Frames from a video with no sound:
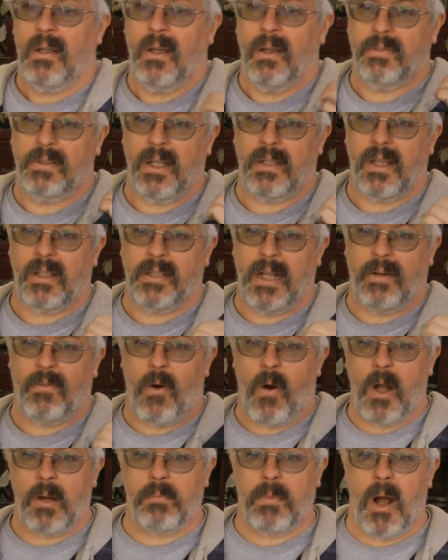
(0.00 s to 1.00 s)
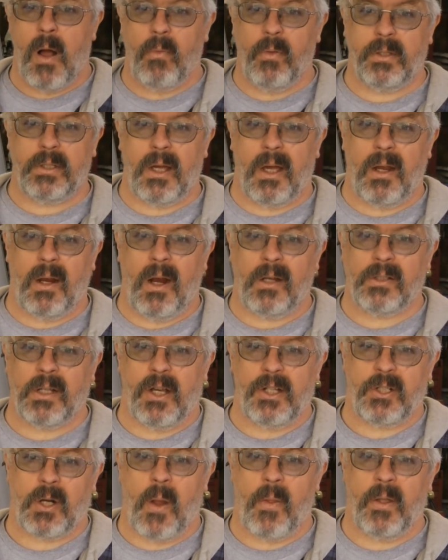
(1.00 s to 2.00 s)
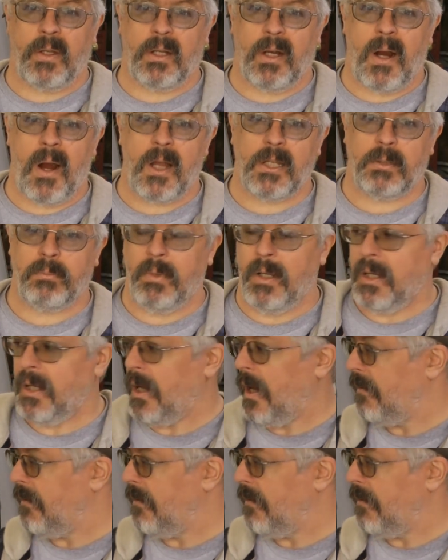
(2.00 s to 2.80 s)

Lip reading: So as I said, I've already bought the tires. I'll show you the tires in a minute.